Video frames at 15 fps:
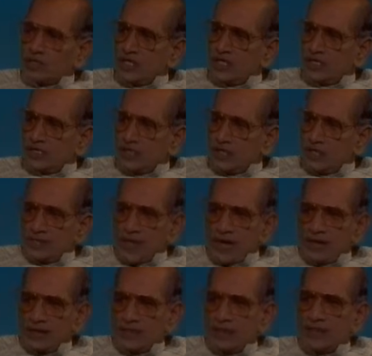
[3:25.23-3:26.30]
education
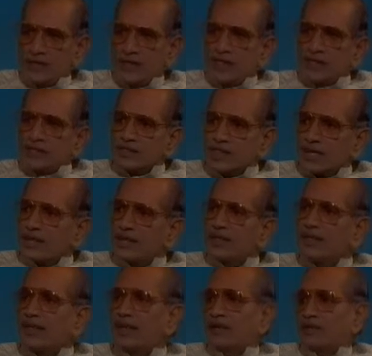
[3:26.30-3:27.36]
at the
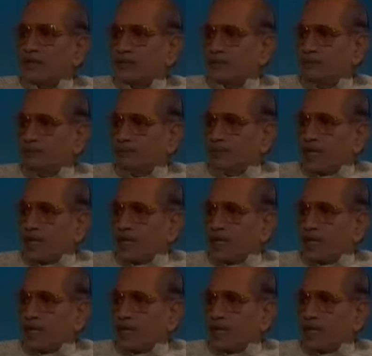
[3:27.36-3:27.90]
secondary level.